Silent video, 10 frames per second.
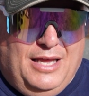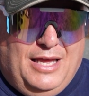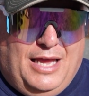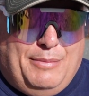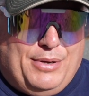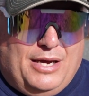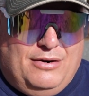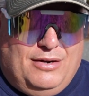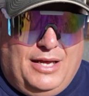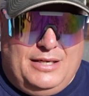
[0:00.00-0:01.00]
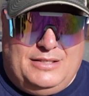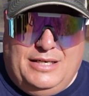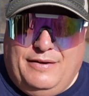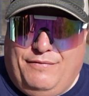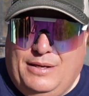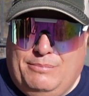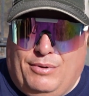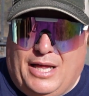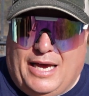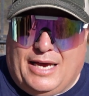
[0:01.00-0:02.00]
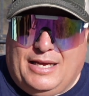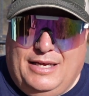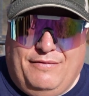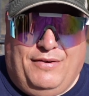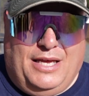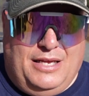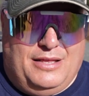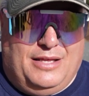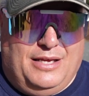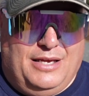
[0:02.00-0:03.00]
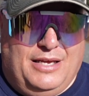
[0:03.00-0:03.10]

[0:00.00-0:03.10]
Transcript: A powder like CFE Black, if anything,